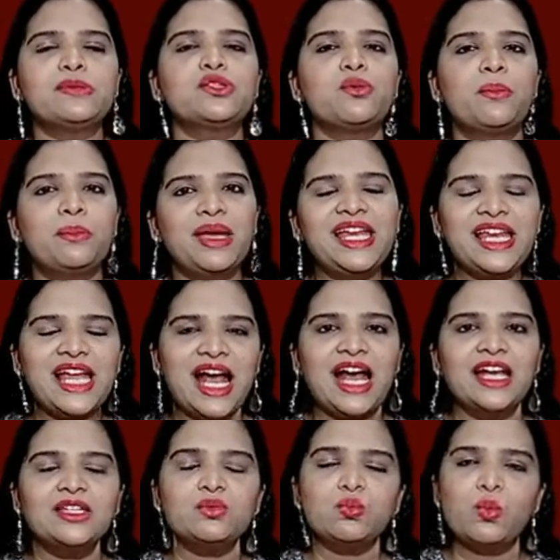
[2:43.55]
So male
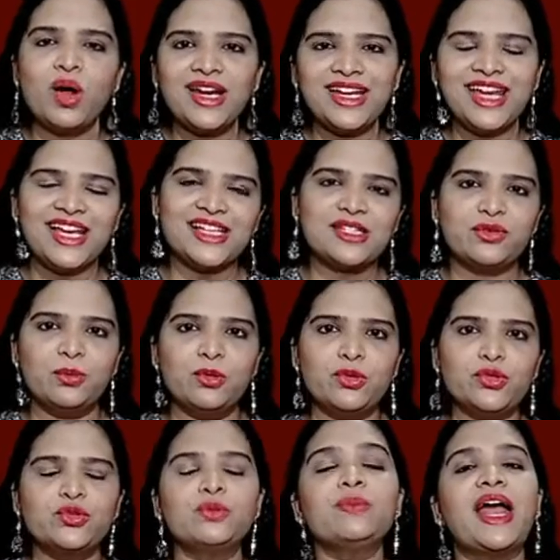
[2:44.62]
has one X
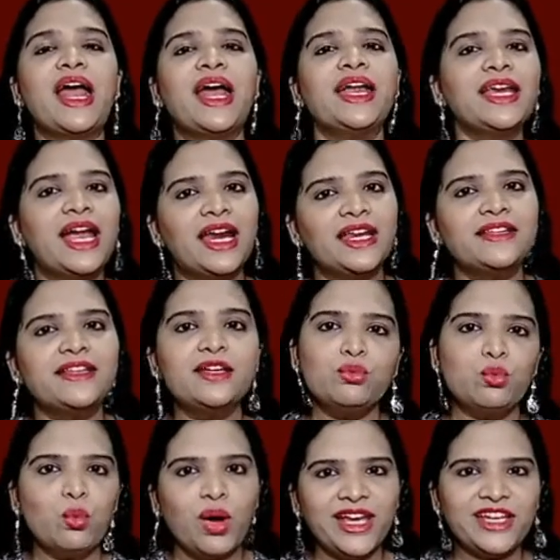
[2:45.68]
chromosome and another
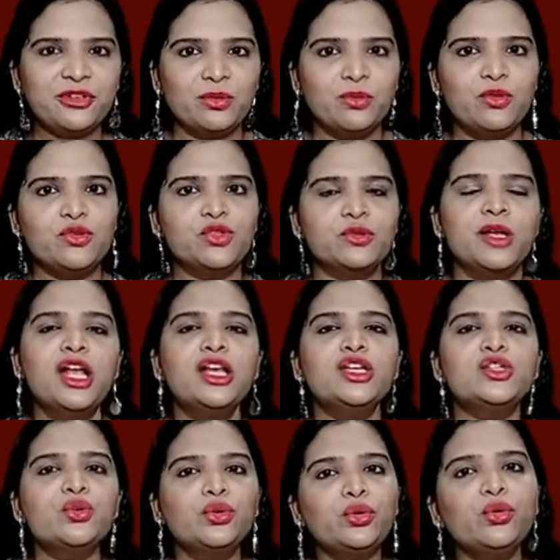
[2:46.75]
Y chromosome.
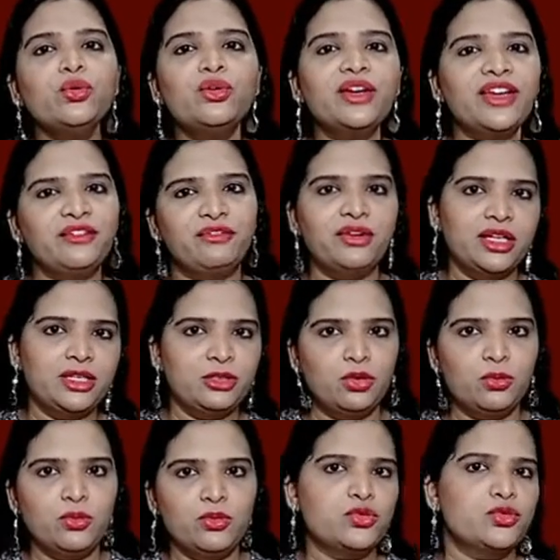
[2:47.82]
So two different
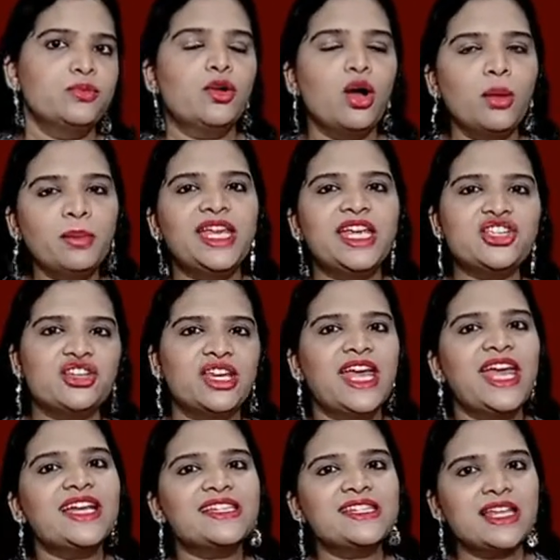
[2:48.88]
chromosome combination,
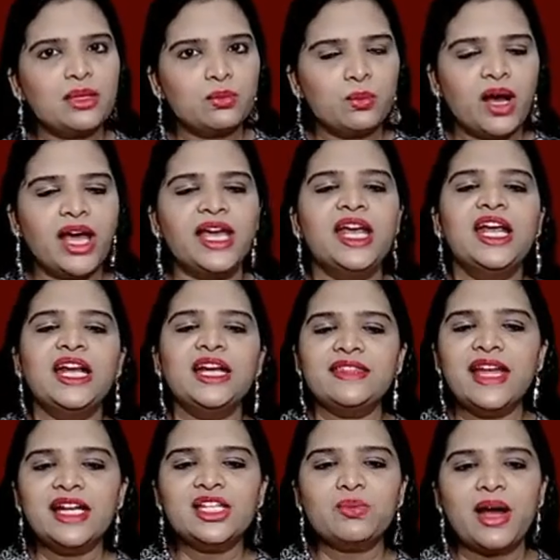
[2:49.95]
X and Y.
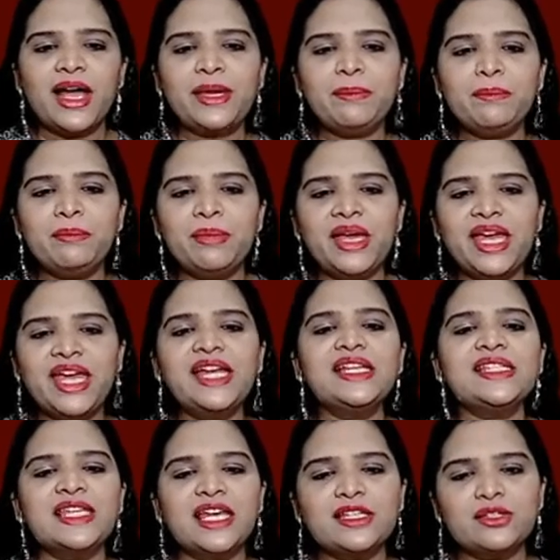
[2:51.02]
That's why male
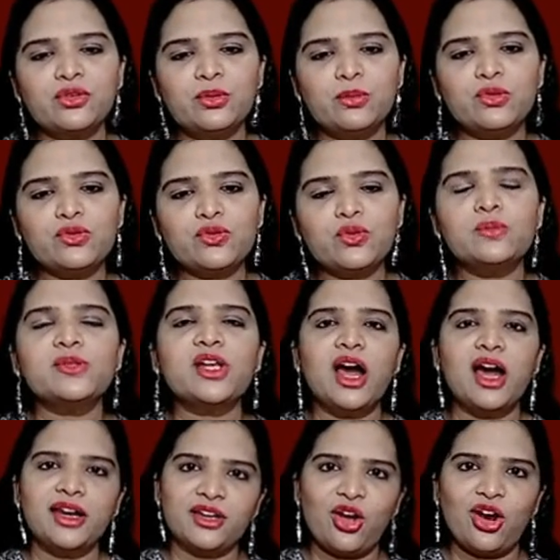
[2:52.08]
sex chromosomes
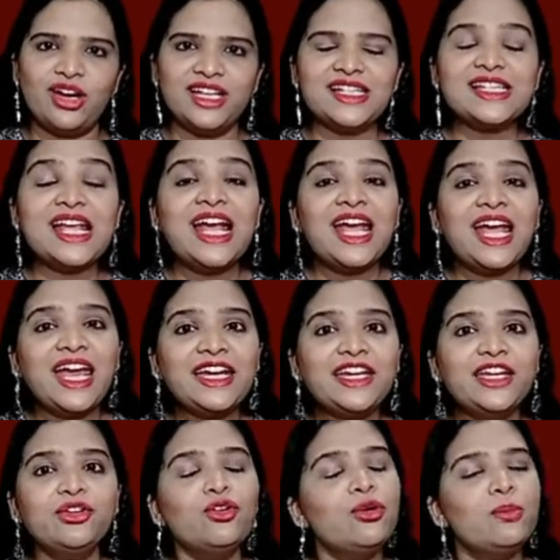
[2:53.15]
are called as
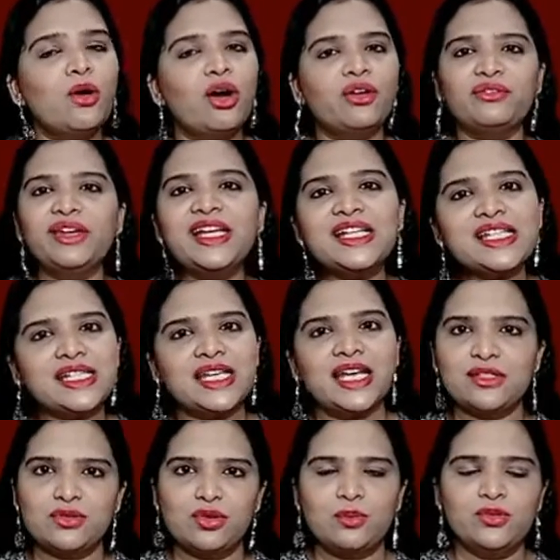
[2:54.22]
heteromorphic sex
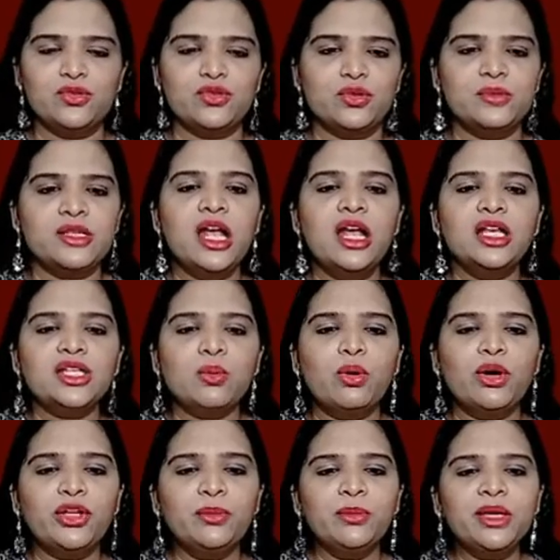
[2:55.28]
chromosomes. So what
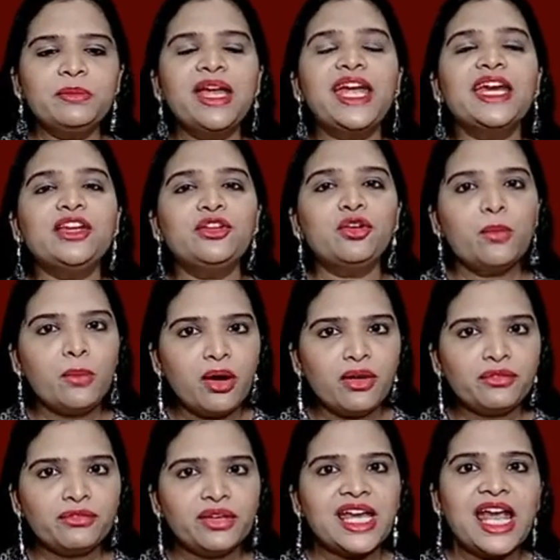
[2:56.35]
do you mean by
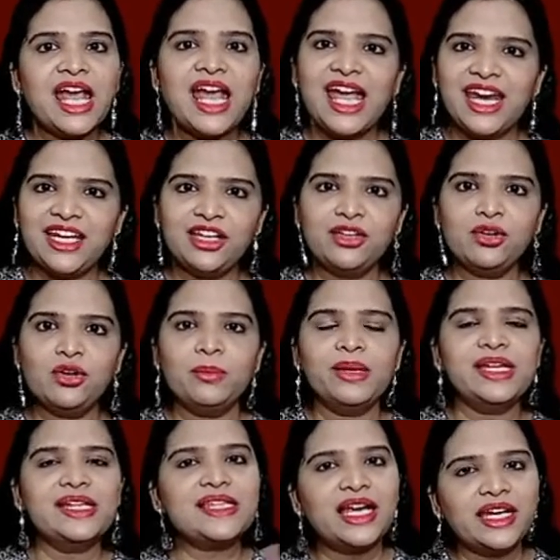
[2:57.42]
heteromorphic? Hetero
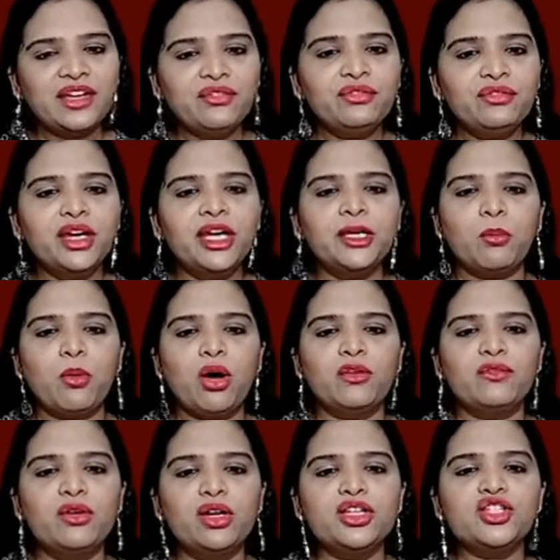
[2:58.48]
means different.
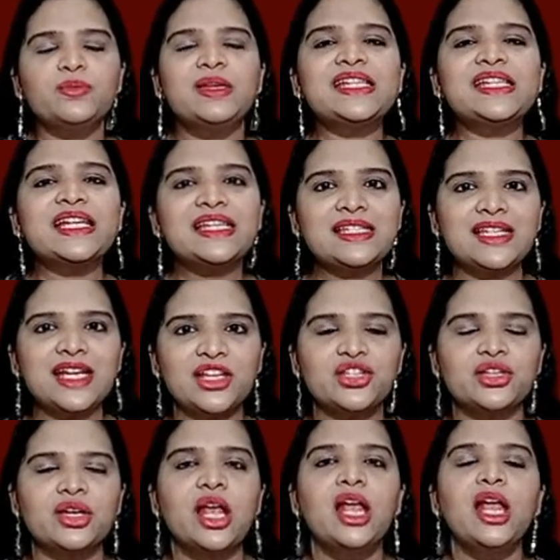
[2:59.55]
Morphology means a
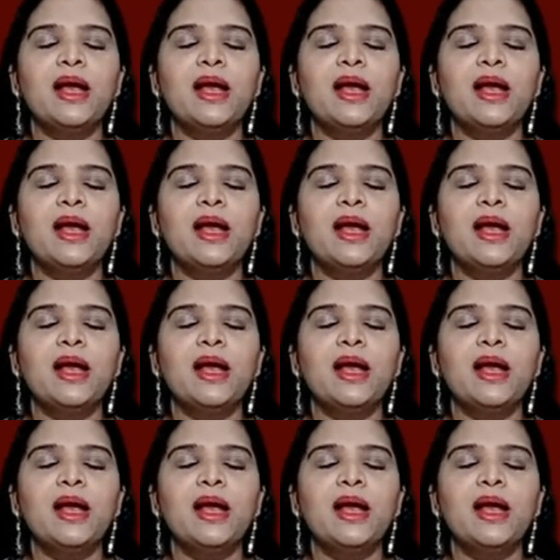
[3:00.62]
structure.